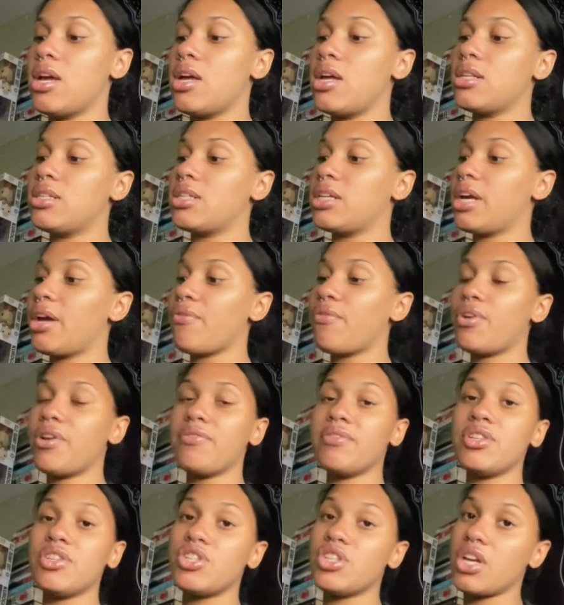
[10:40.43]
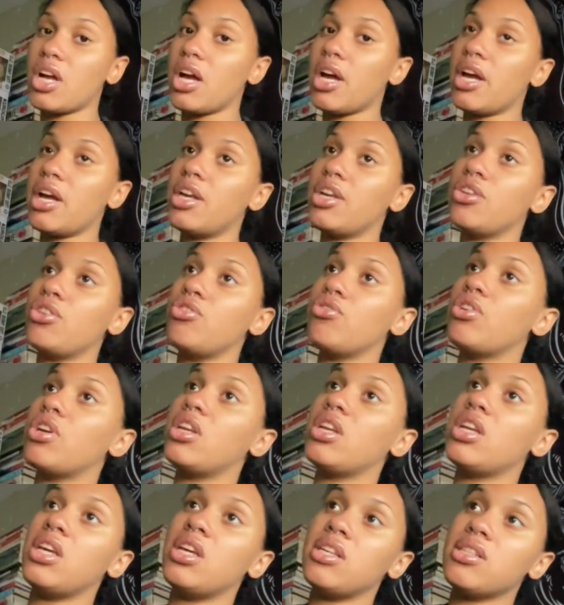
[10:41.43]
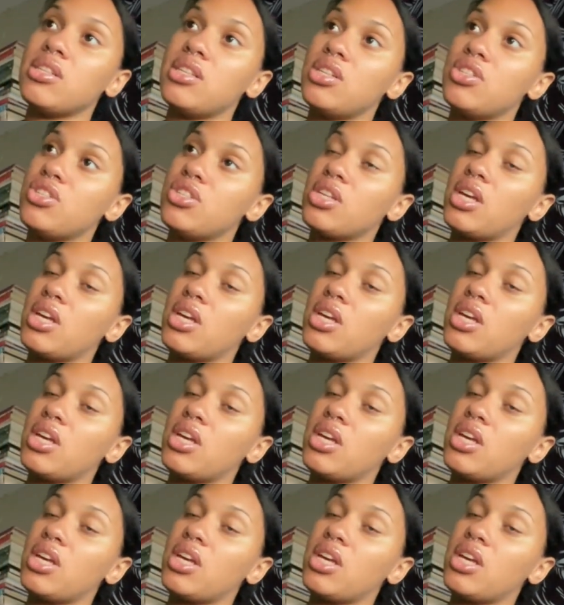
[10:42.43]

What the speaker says: to get rid of the shine, you can easily just